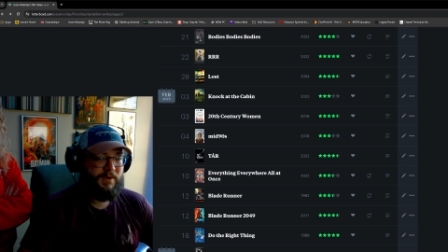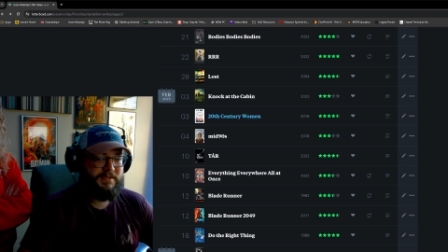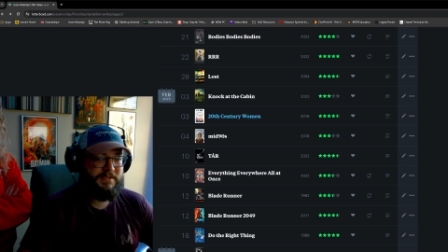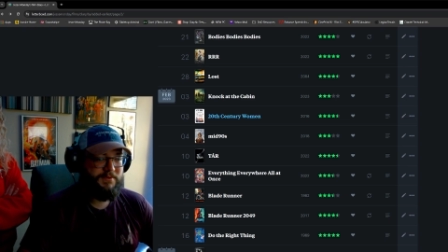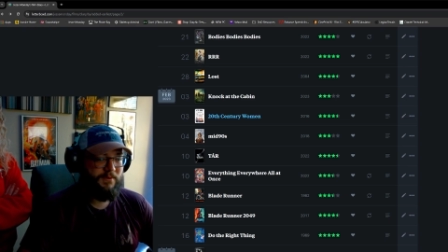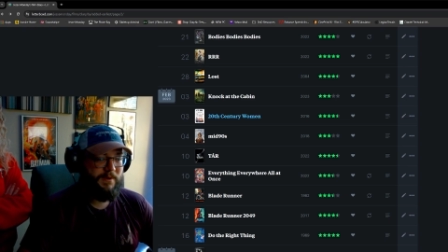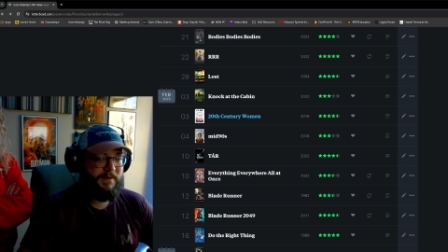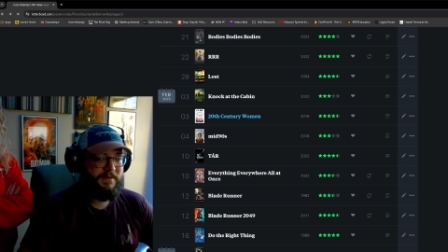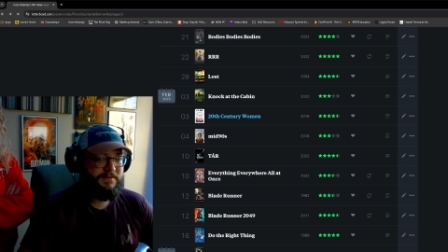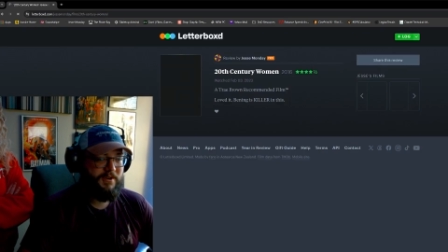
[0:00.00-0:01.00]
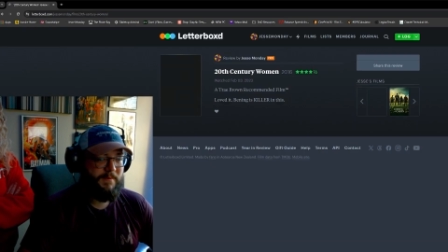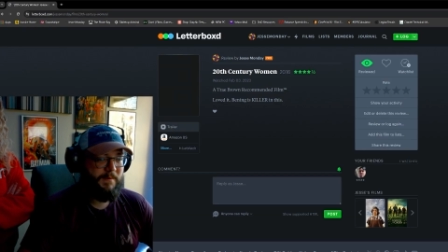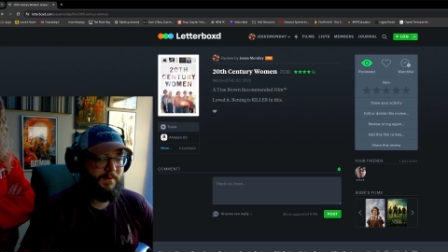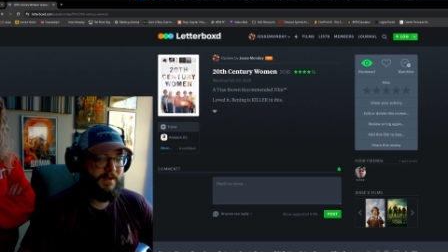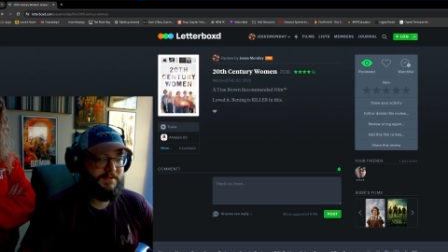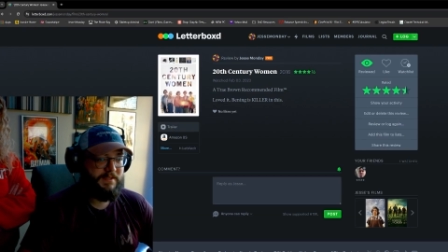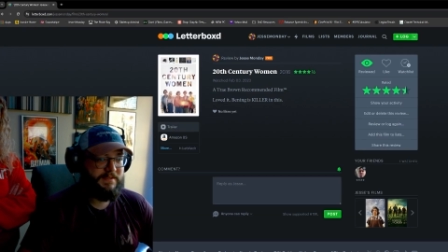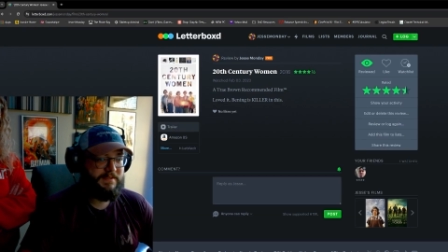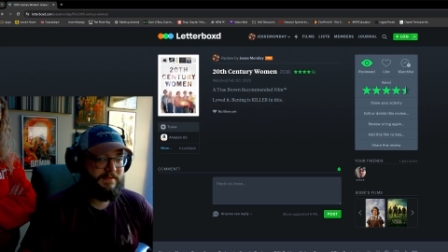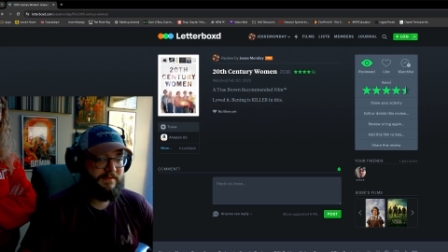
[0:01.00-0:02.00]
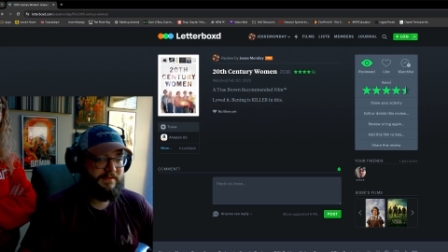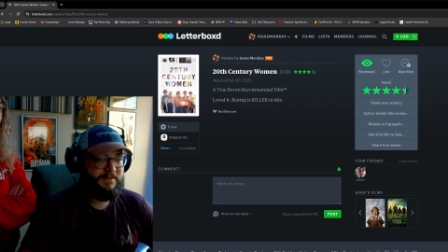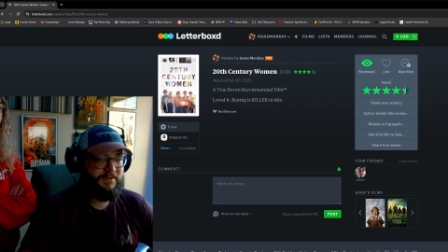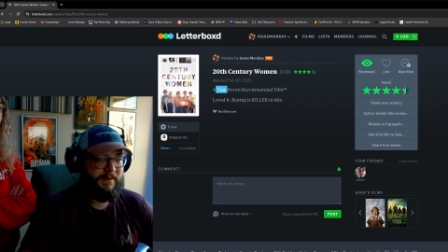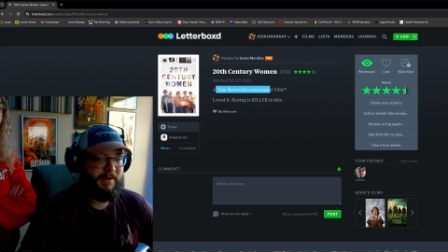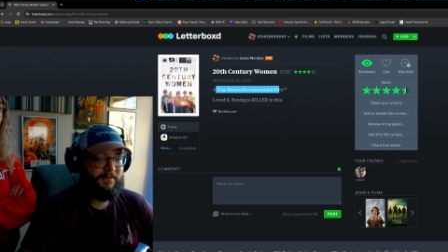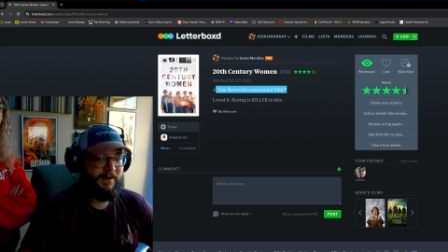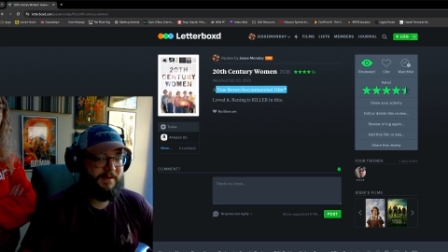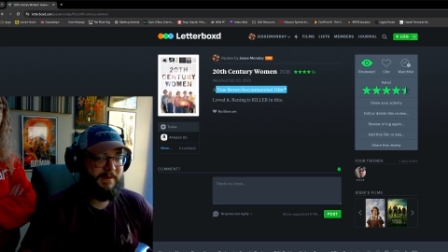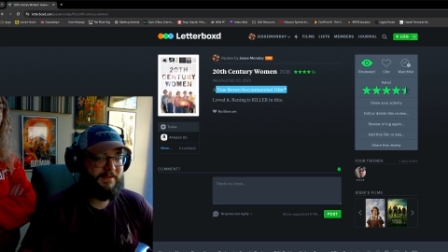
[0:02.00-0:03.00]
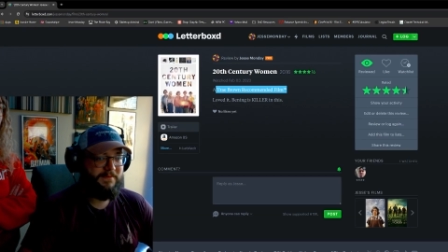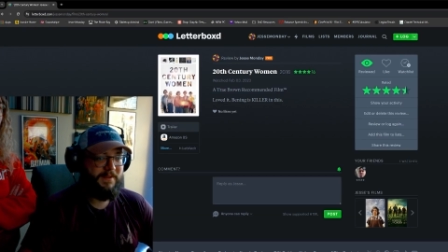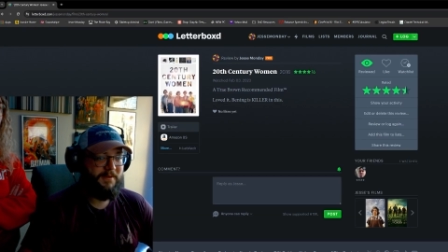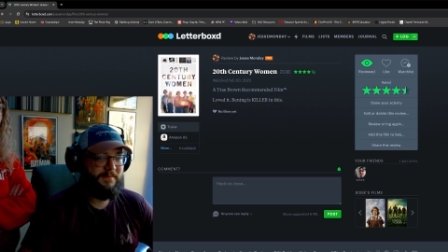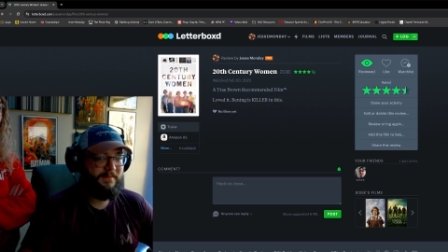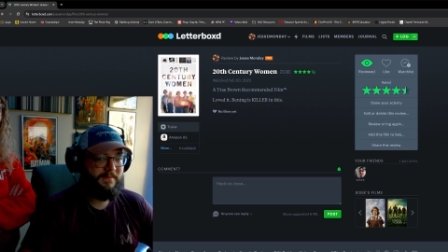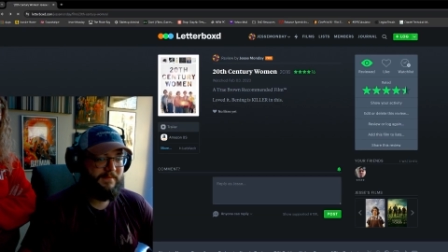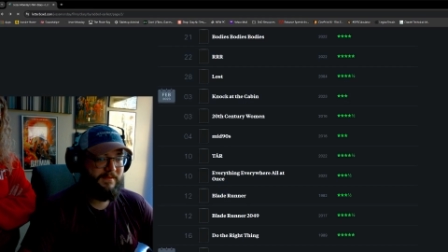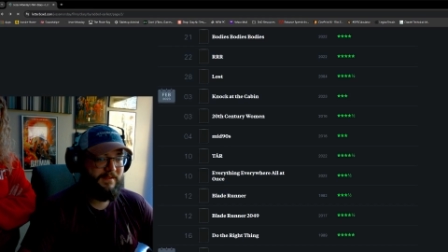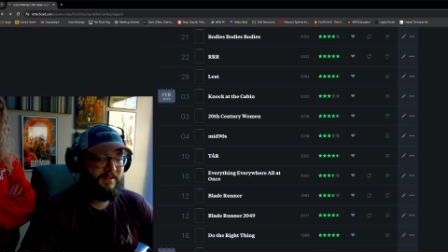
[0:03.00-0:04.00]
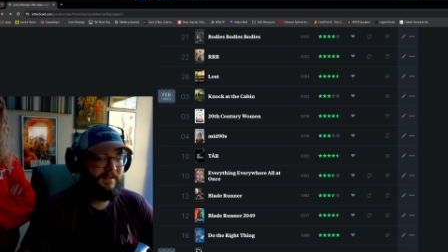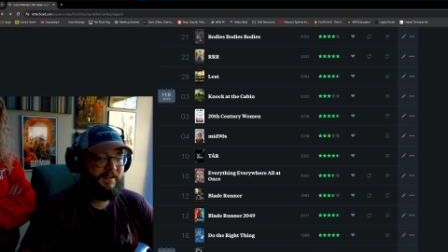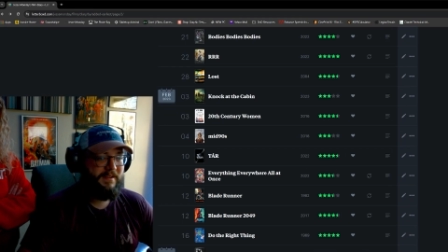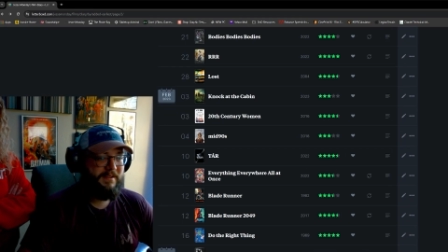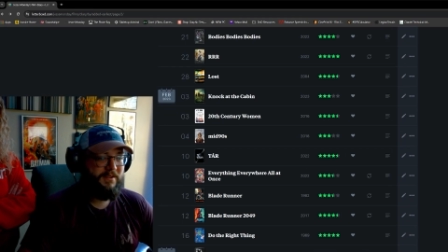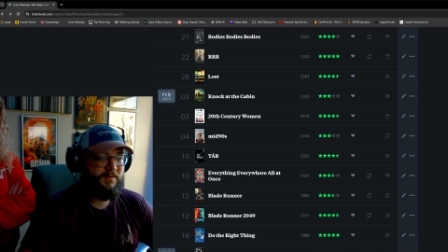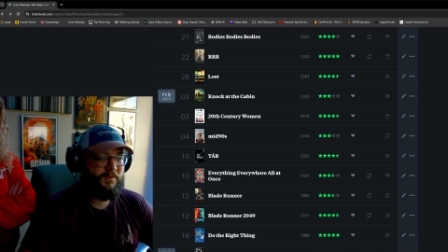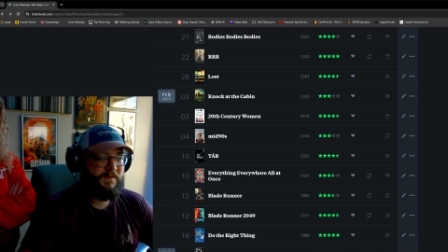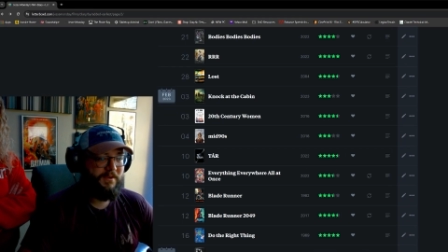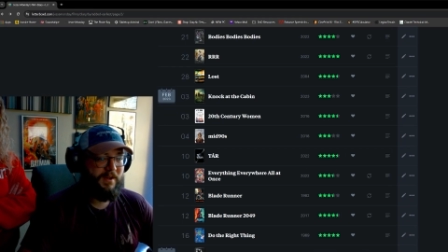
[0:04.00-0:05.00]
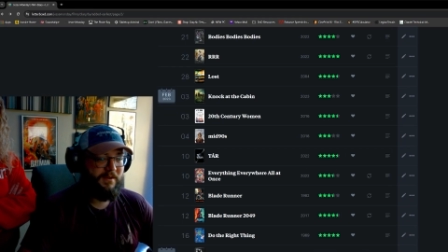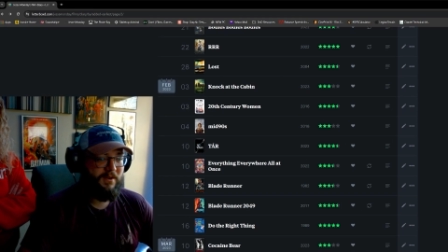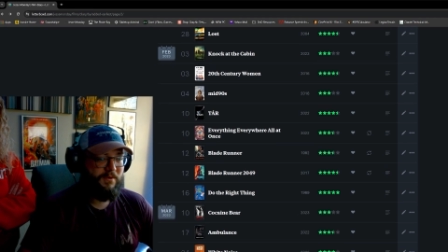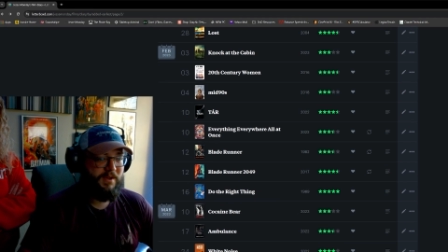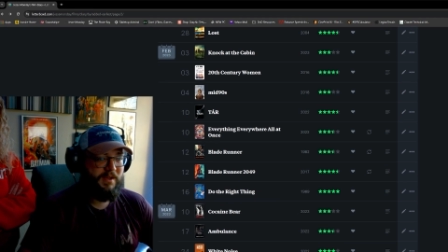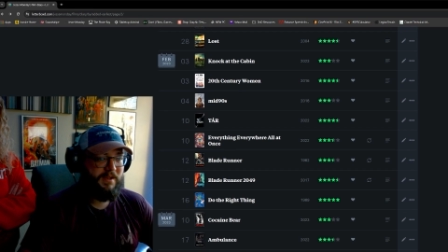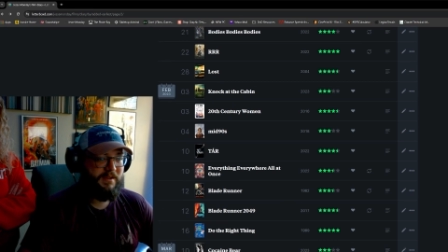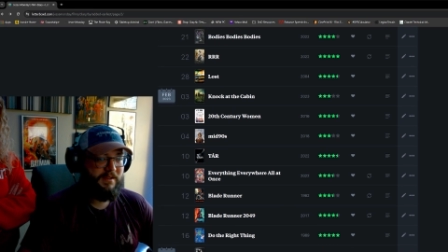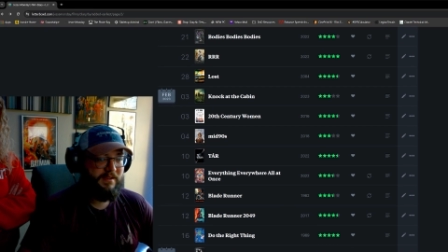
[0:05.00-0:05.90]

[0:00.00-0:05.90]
Century Women. Trey made me watch this. Trey Bound recommended film. Good movie. Greta Gerwig.